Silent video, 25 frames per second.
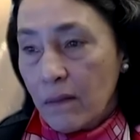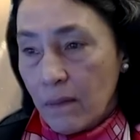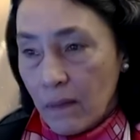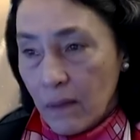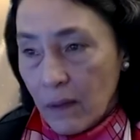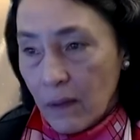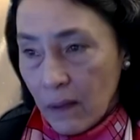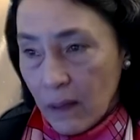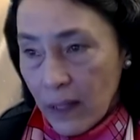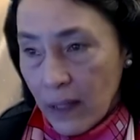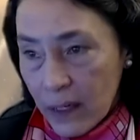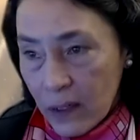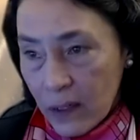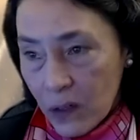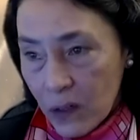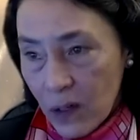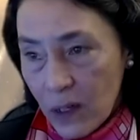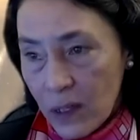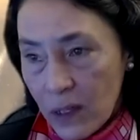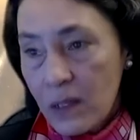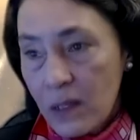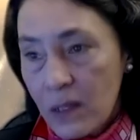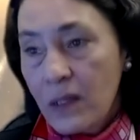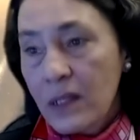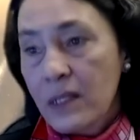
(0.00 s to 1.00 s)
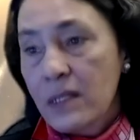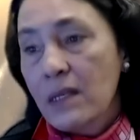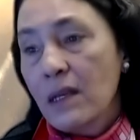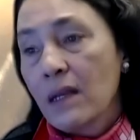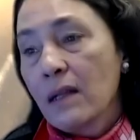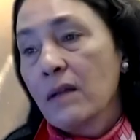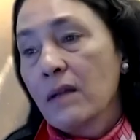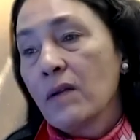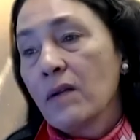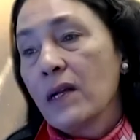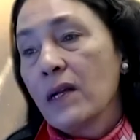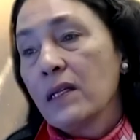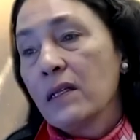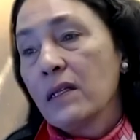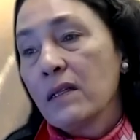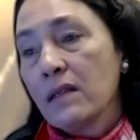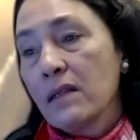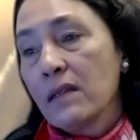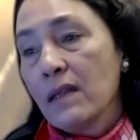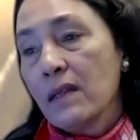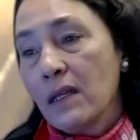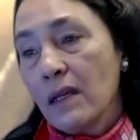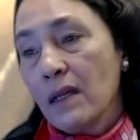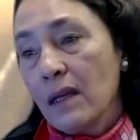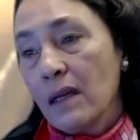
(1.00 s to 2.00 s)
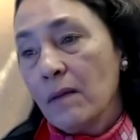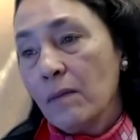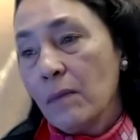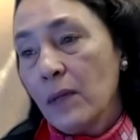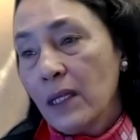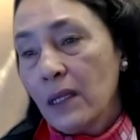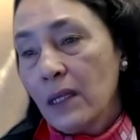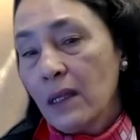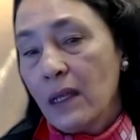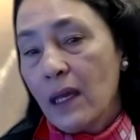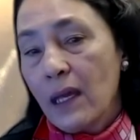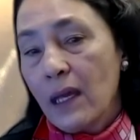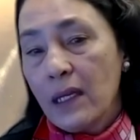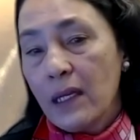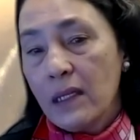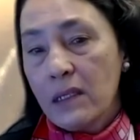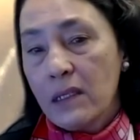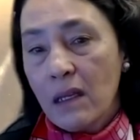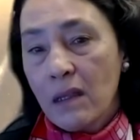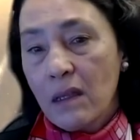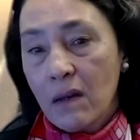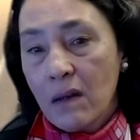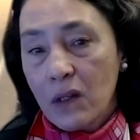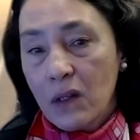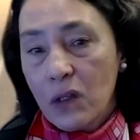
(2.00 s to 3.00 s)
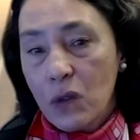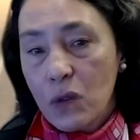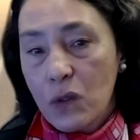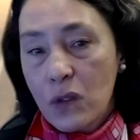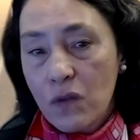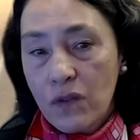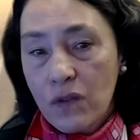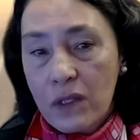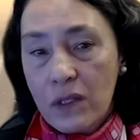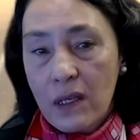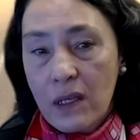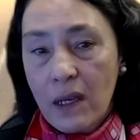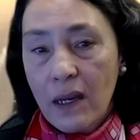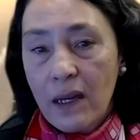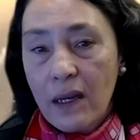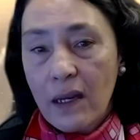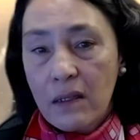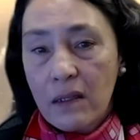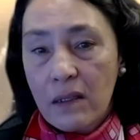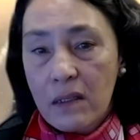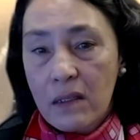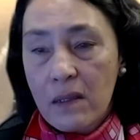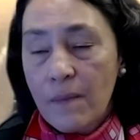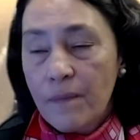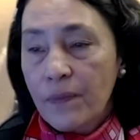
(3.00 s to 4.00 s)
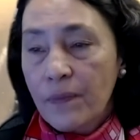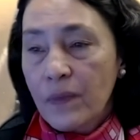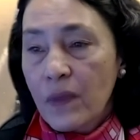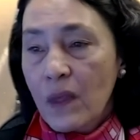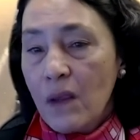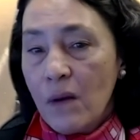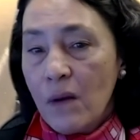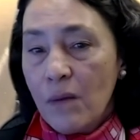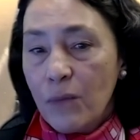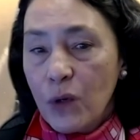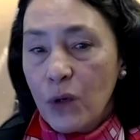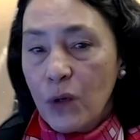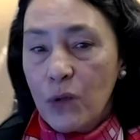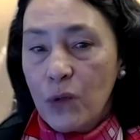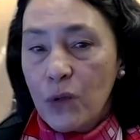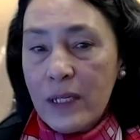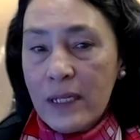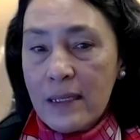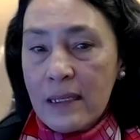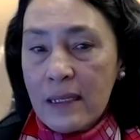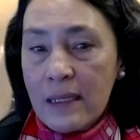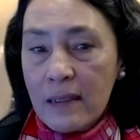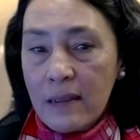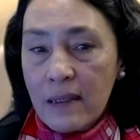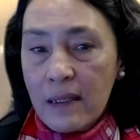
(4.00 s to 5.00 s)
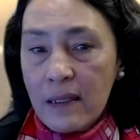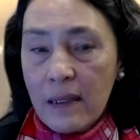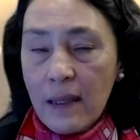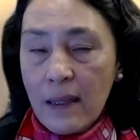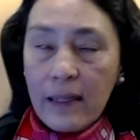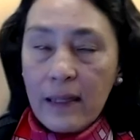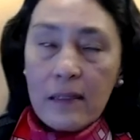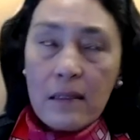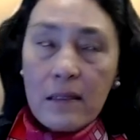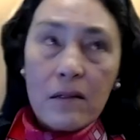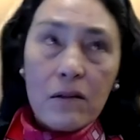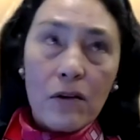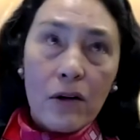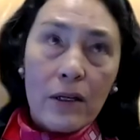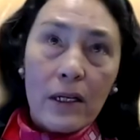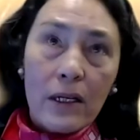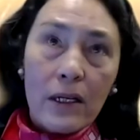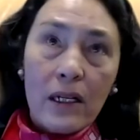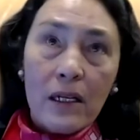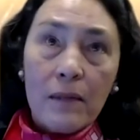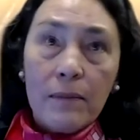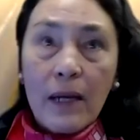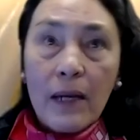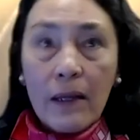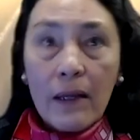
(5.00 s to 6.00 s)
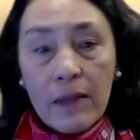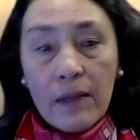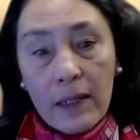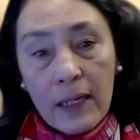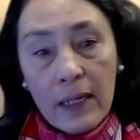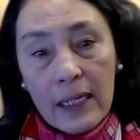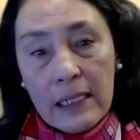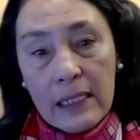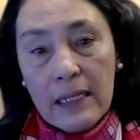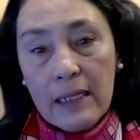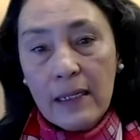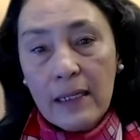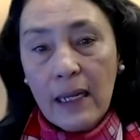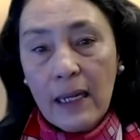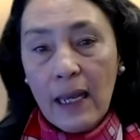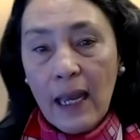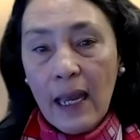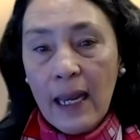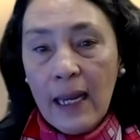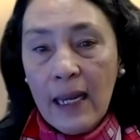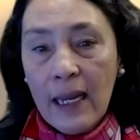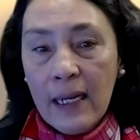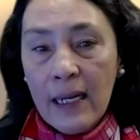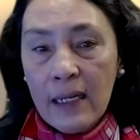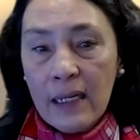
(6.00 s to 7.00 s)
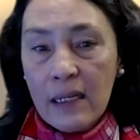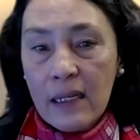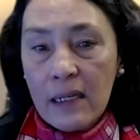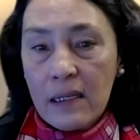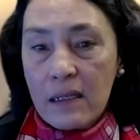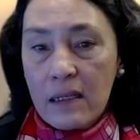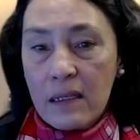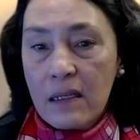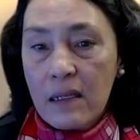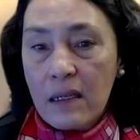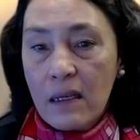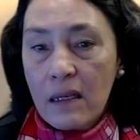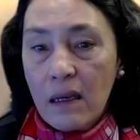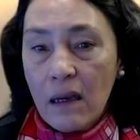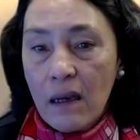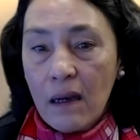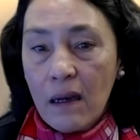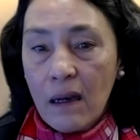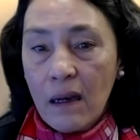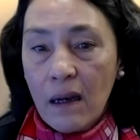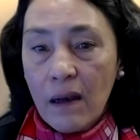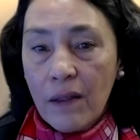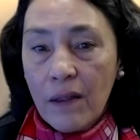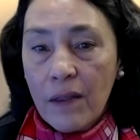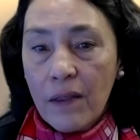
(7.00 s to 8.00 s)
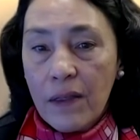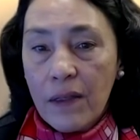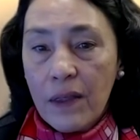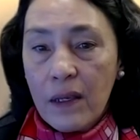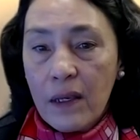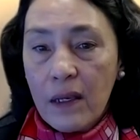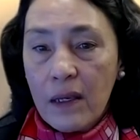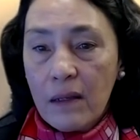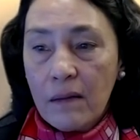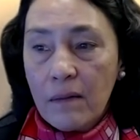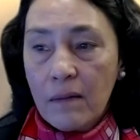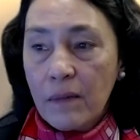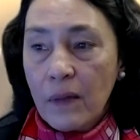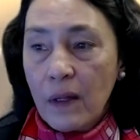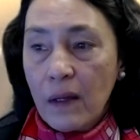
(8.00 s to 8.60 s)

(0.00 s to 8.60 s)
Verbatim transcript: electrons are accelerated, they emit light, and they're used for science. More recently, like starting in about the 1980s, uh, the